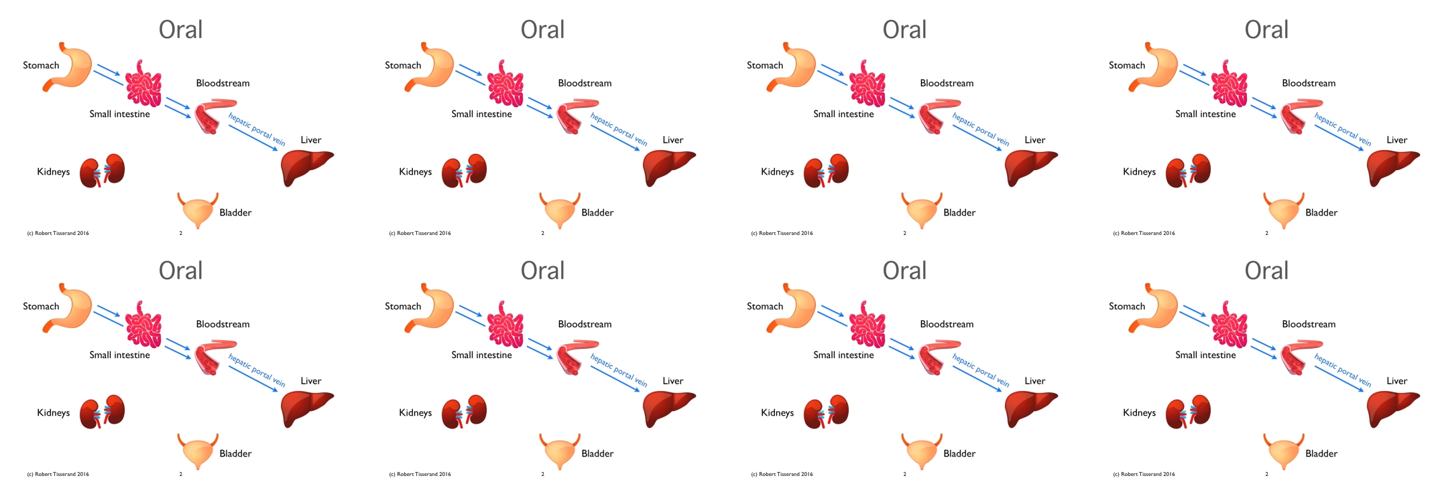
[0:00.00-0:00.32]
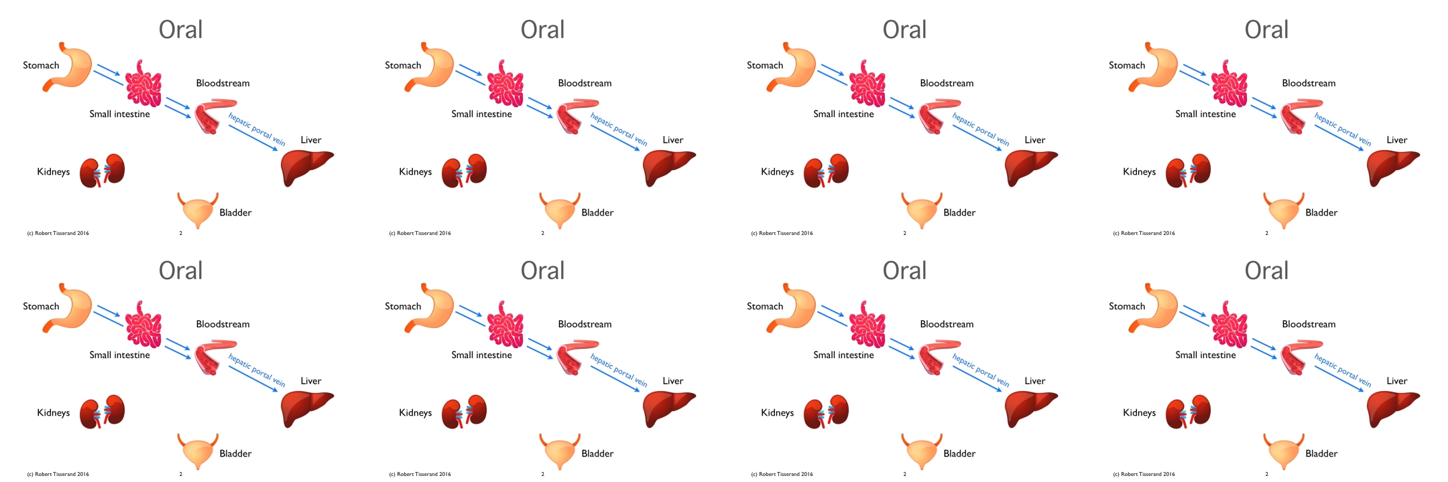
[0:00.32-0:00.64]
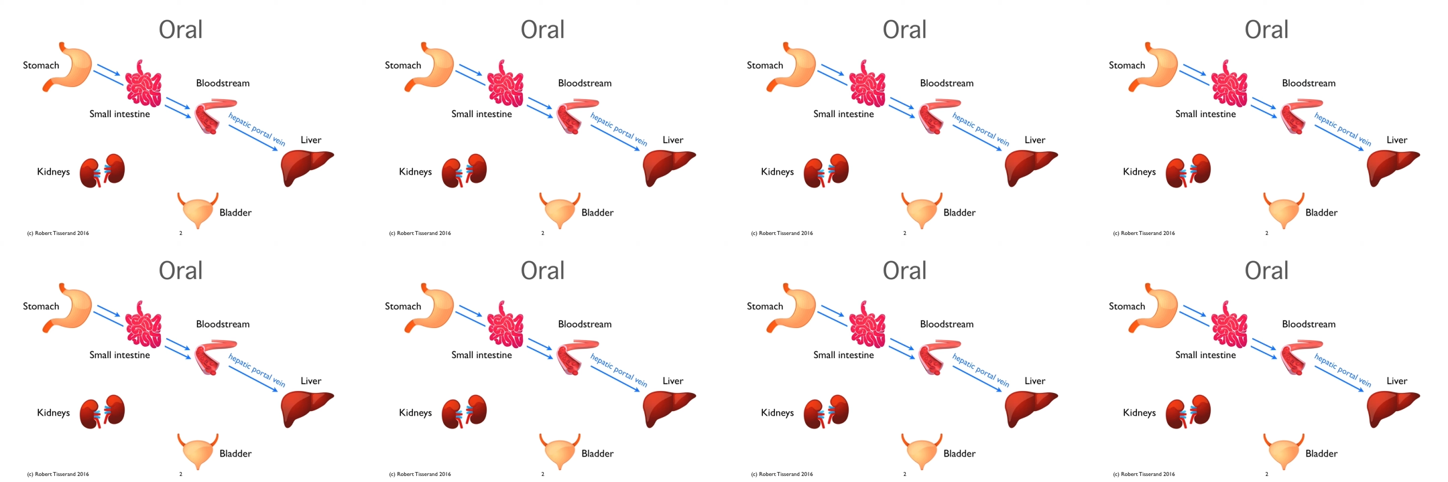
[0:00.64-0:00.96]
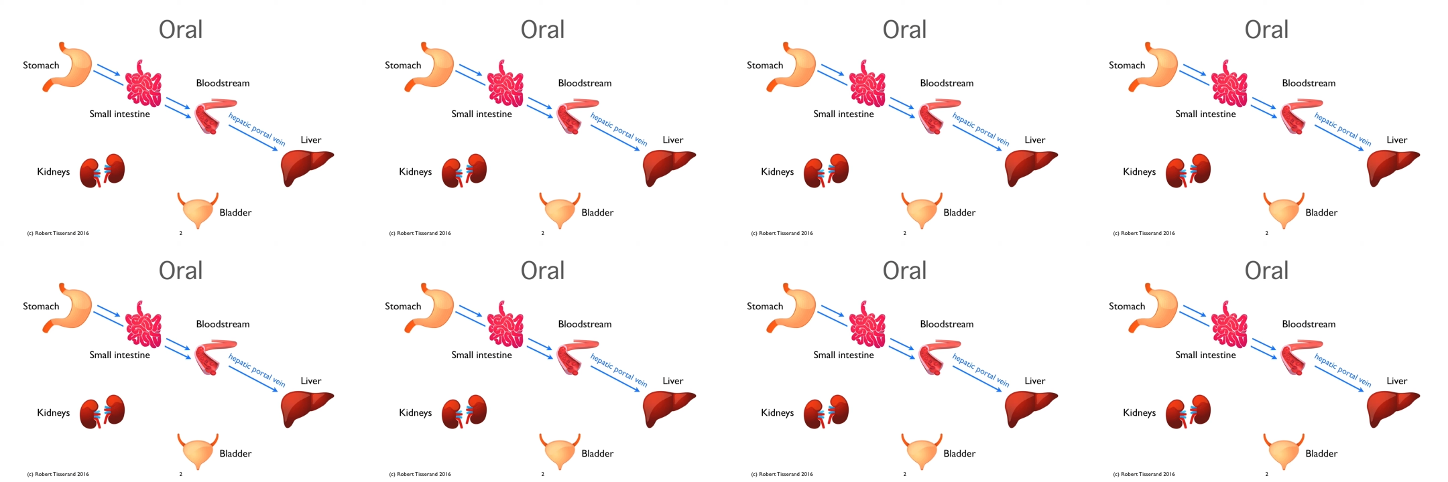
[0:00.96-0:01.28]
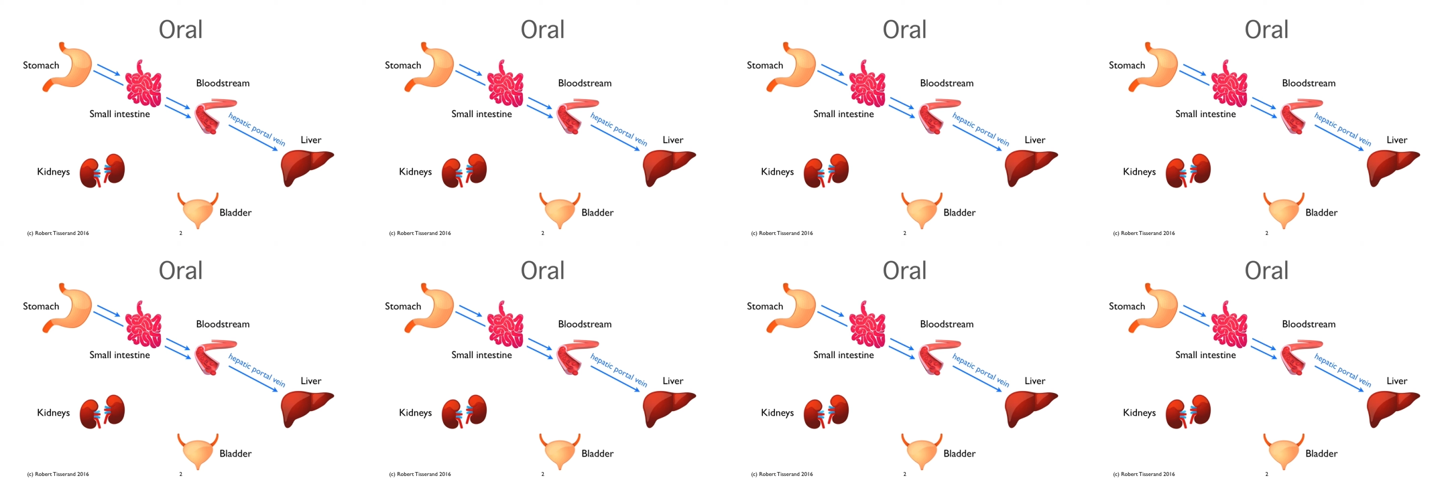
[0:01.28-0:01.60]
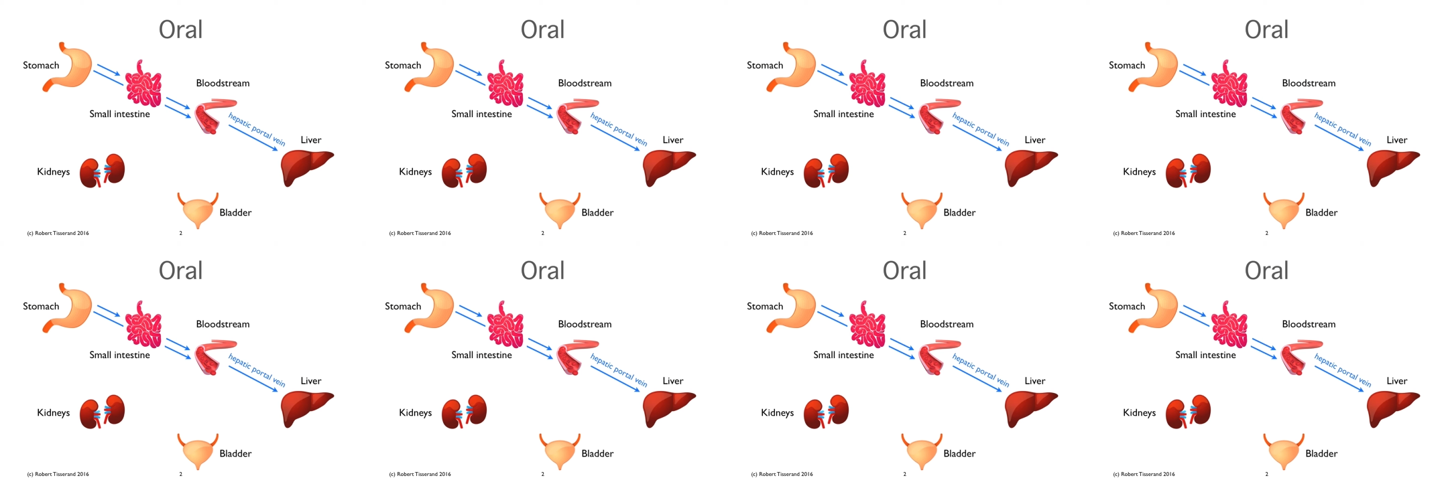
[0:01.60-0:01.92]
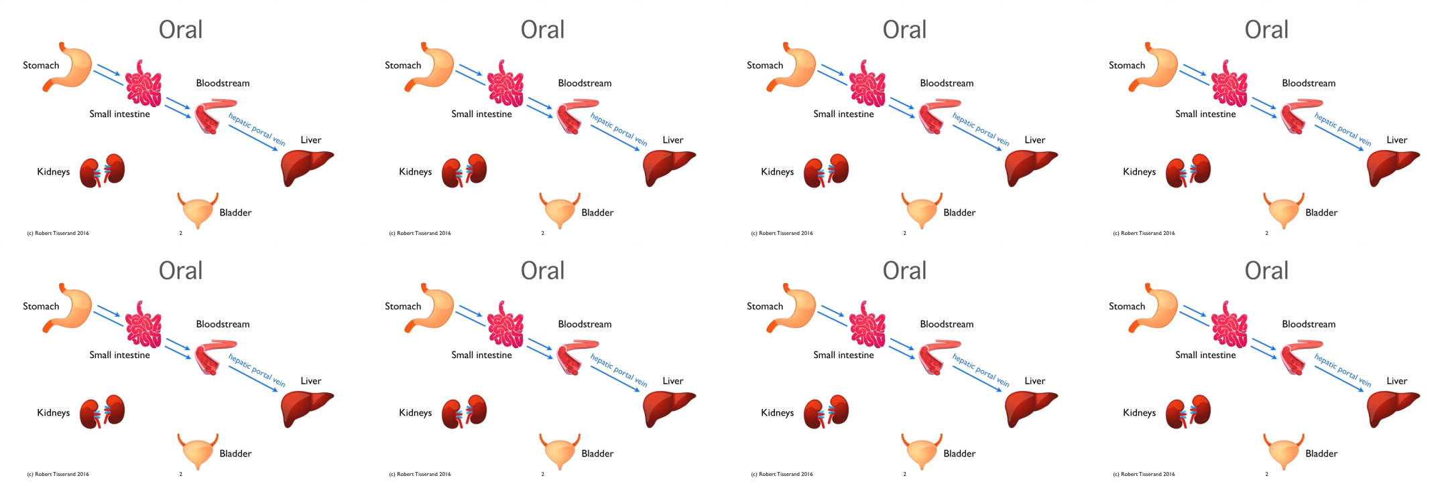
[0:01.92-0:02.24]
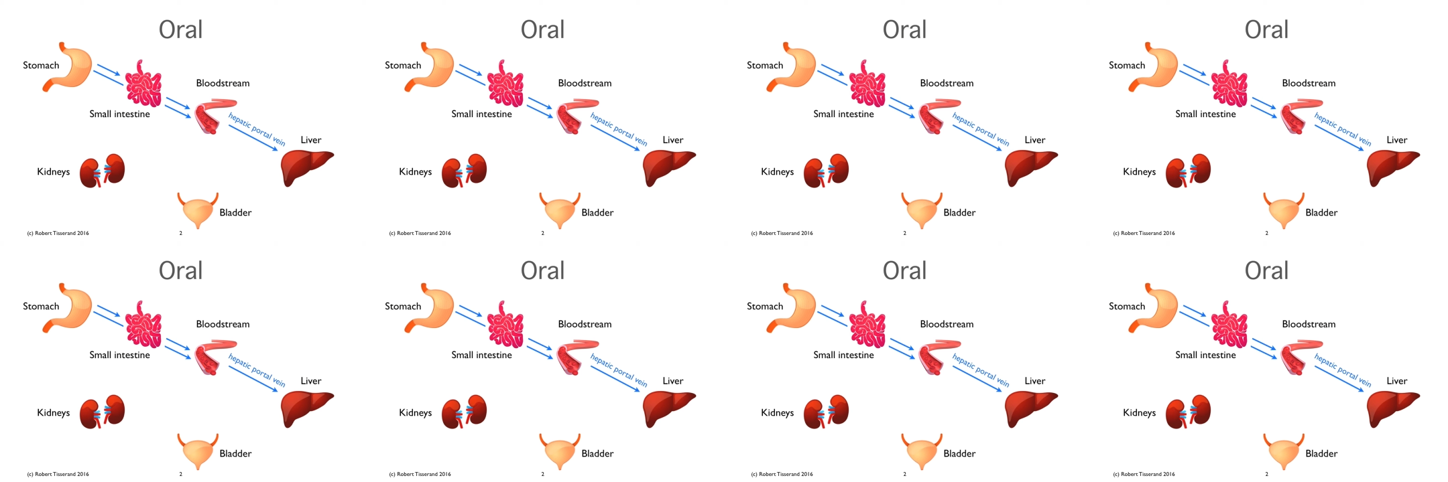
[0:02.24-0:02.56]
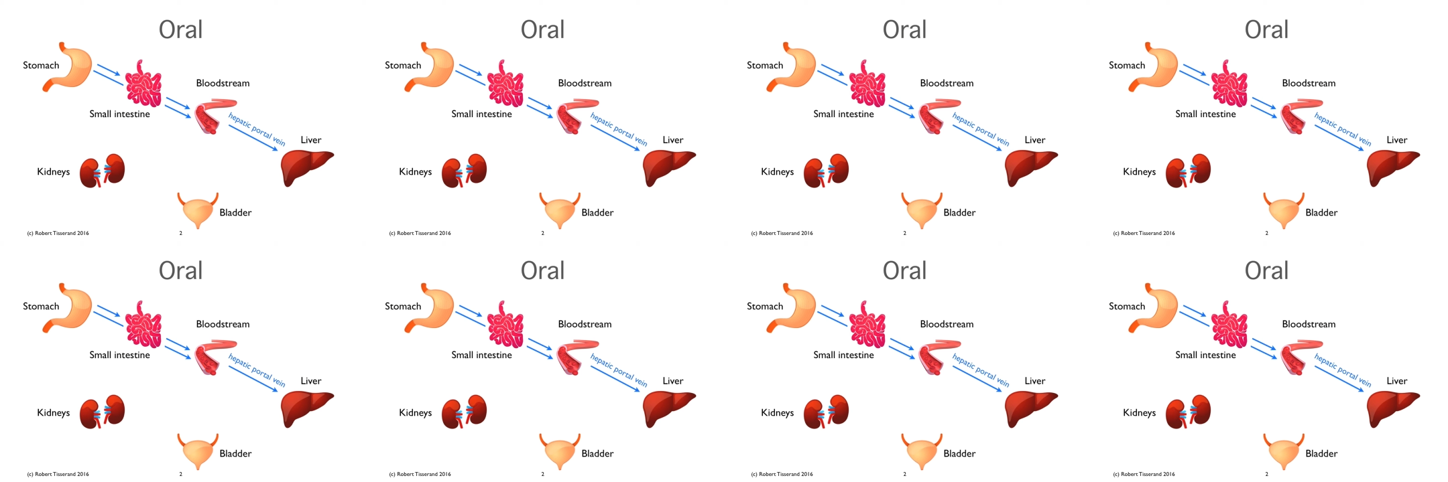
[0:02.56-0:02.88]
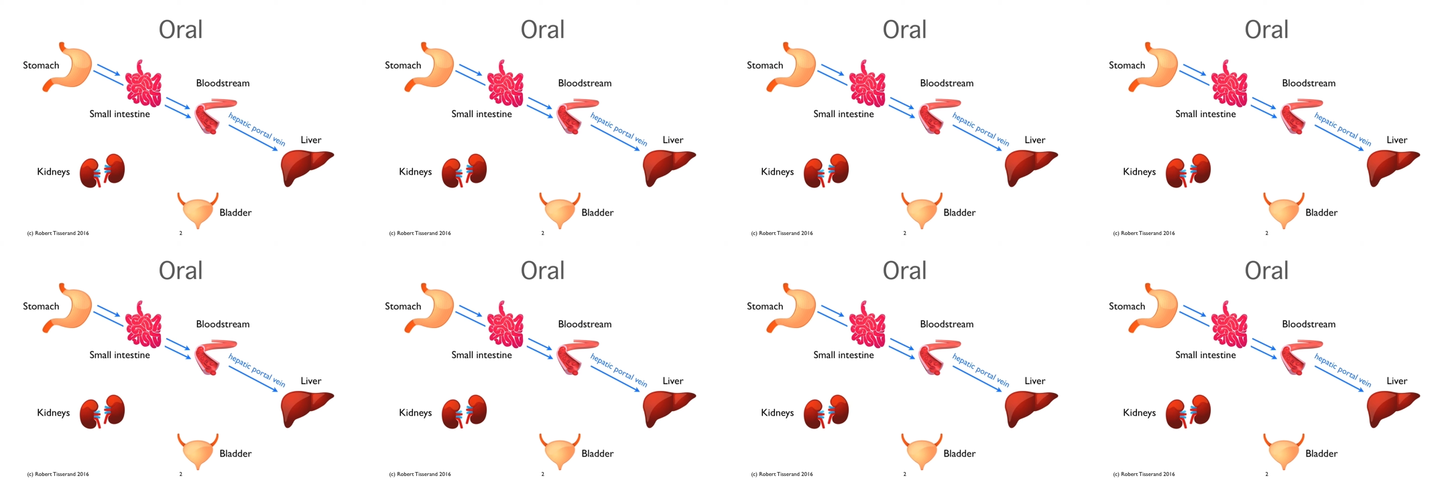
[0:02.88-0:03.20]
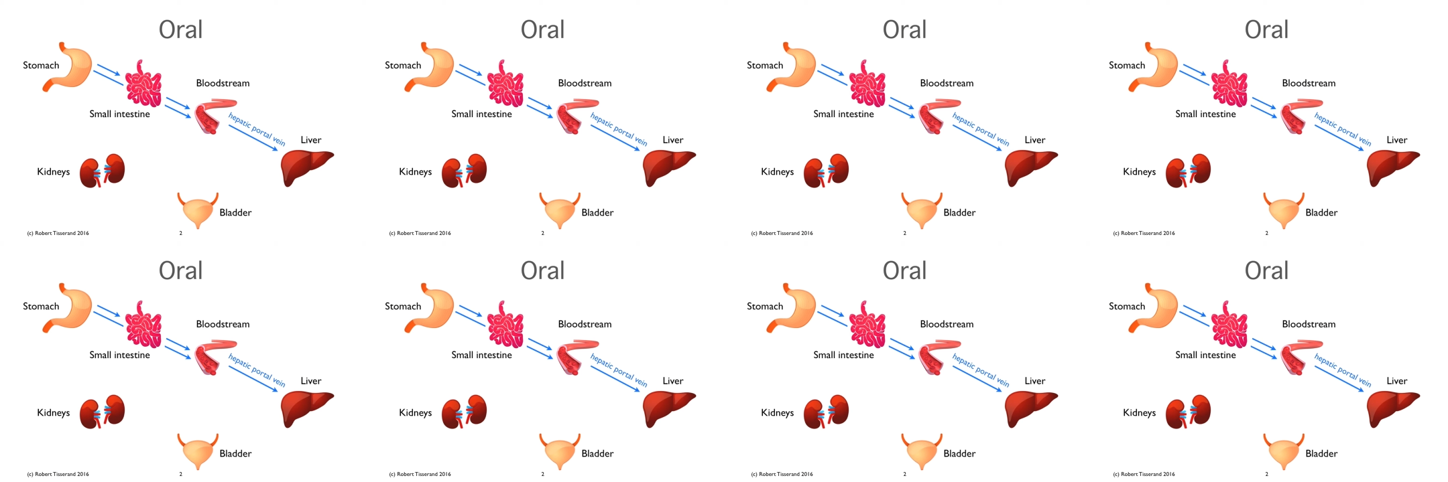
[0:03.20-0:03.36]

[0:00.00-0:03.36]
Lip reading: [unreadable: no face in view]